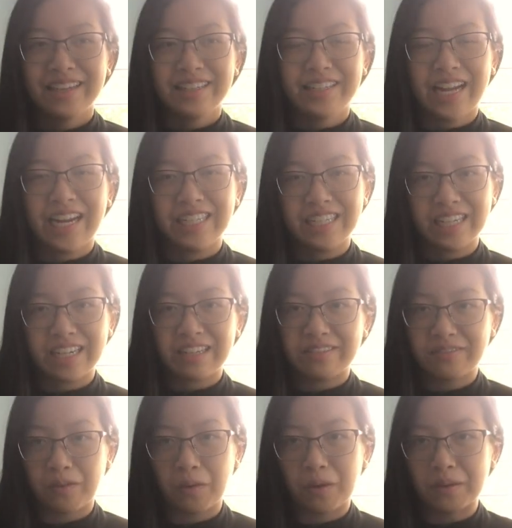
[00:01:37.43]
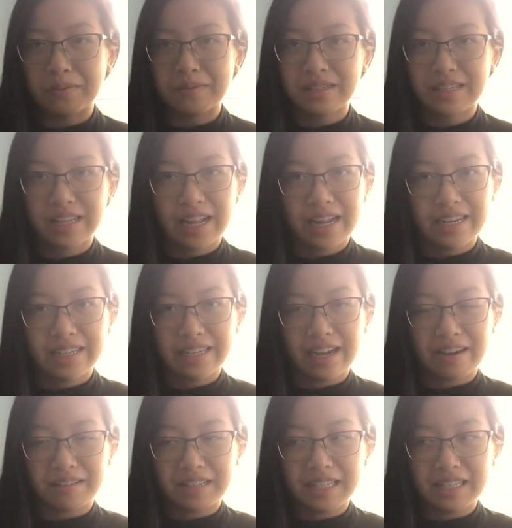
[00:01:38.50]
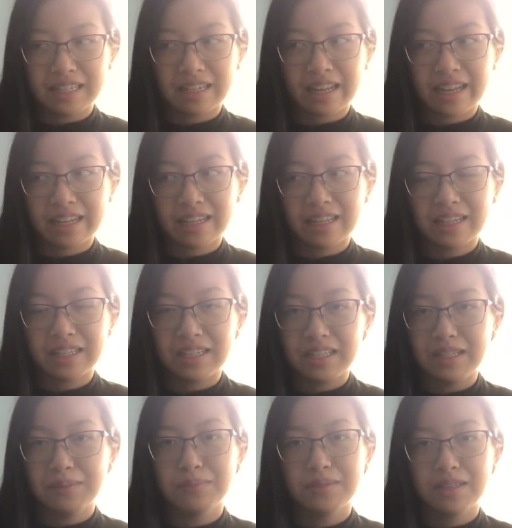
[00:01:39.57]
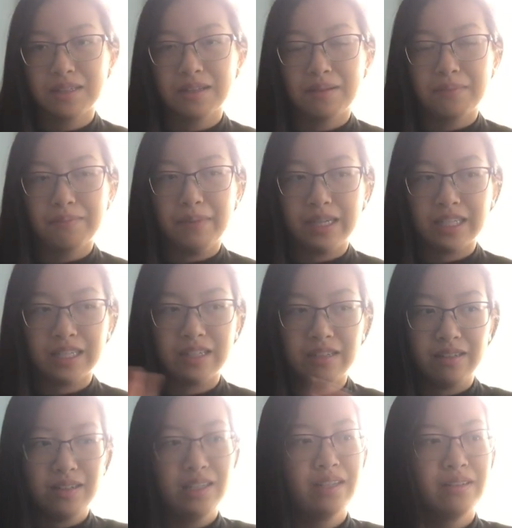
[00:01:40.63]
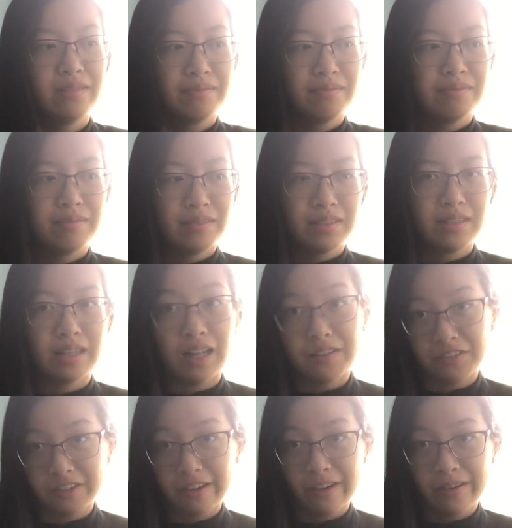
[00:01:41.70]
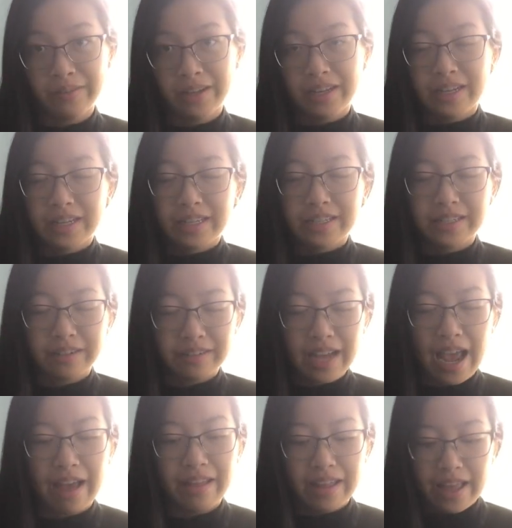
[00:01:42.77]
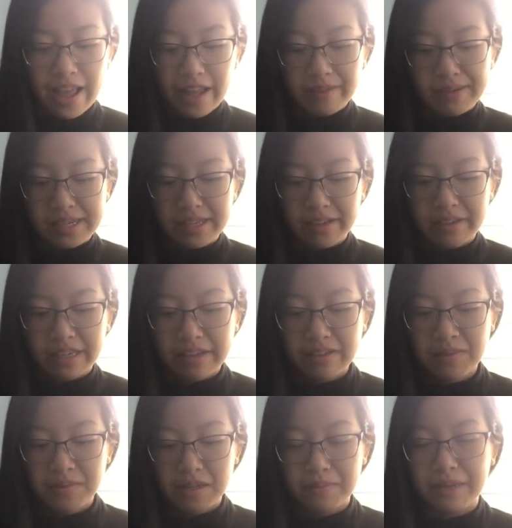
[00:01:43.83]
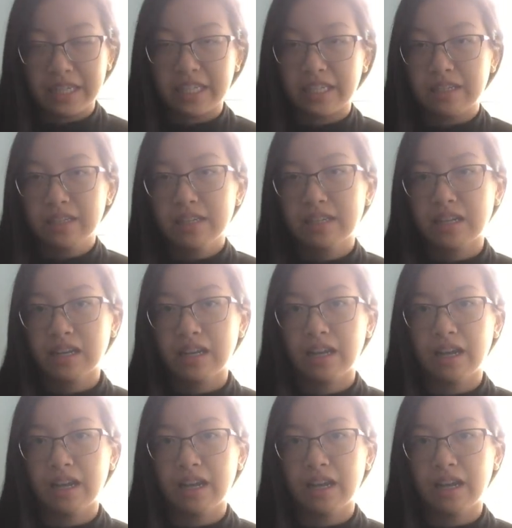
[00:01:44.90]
change any forms, and now he's, like, the team's mission deliverer. So, yeah, anyway, so he gives them their missions.